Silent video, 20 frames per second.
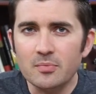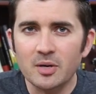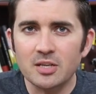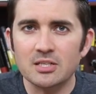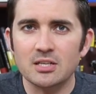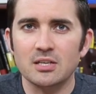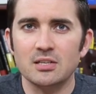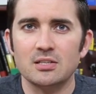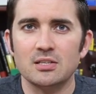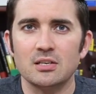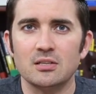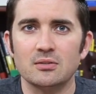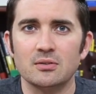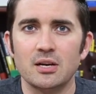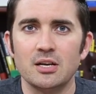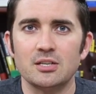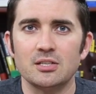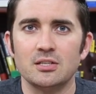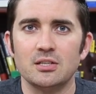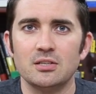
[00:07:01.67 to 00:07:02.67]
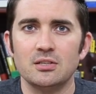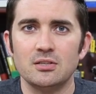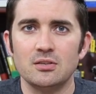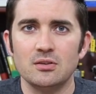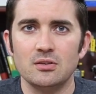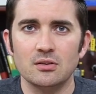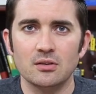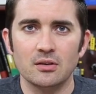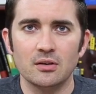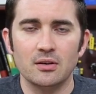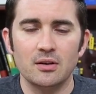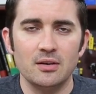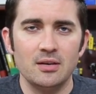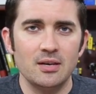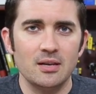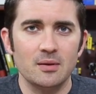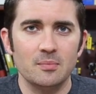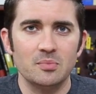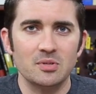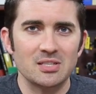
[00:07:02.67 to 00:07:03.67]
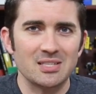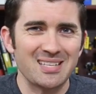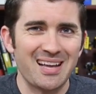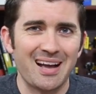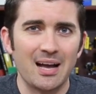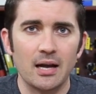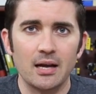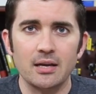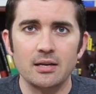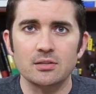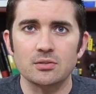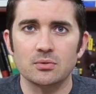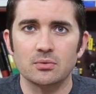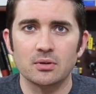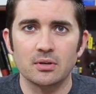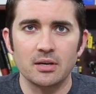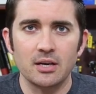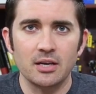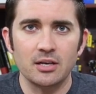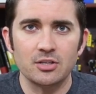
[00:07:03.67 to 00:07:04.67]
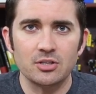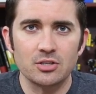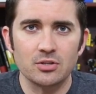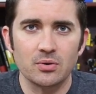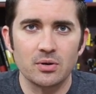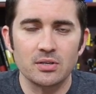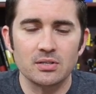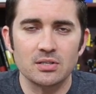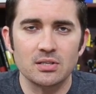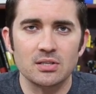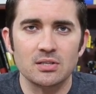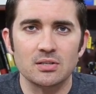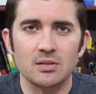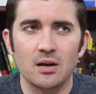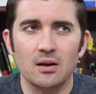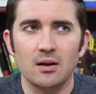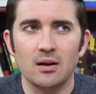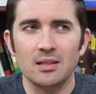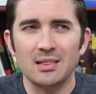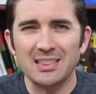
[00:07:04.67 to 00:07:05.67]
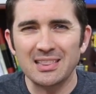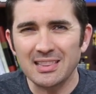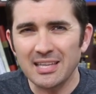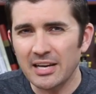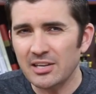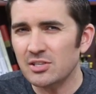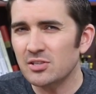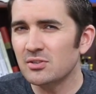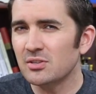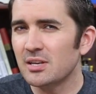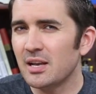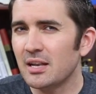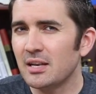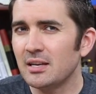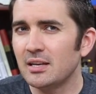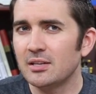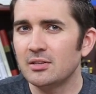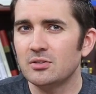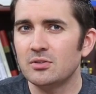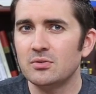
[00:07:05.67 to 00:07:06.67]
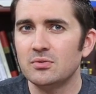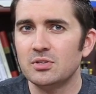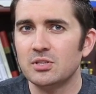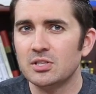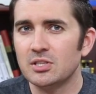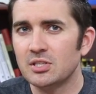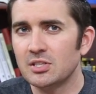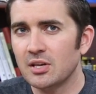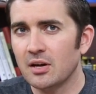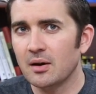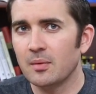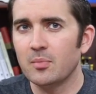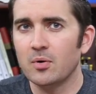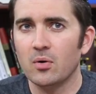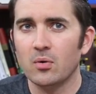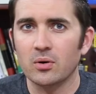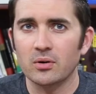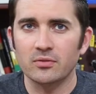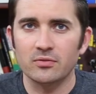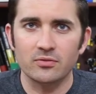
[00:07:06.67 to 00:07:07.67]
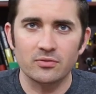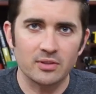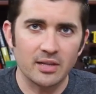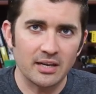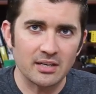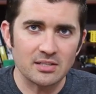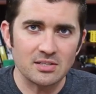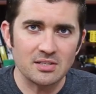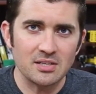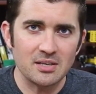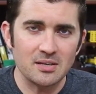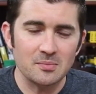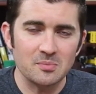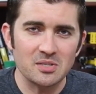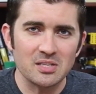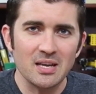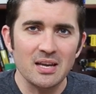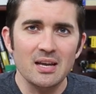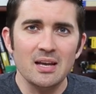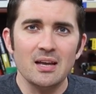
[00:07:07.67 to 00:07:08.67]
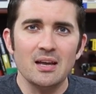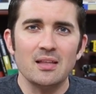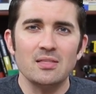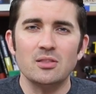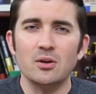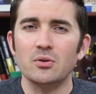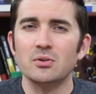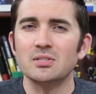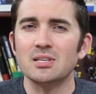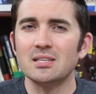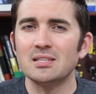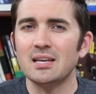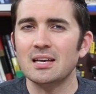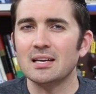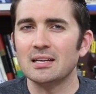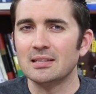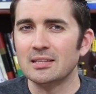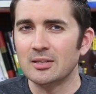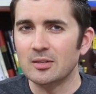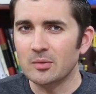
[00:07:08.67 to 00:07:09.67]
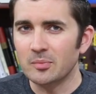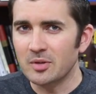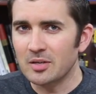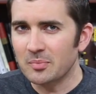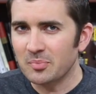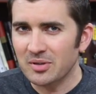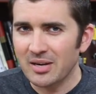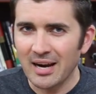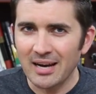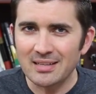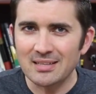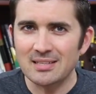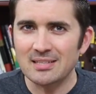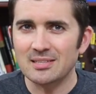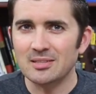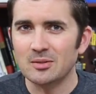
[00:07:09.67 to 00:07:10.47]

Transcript: much consideration into your nib size or ink choices unless you're getting into stub or flex nibs. Those can take a little bit of practice,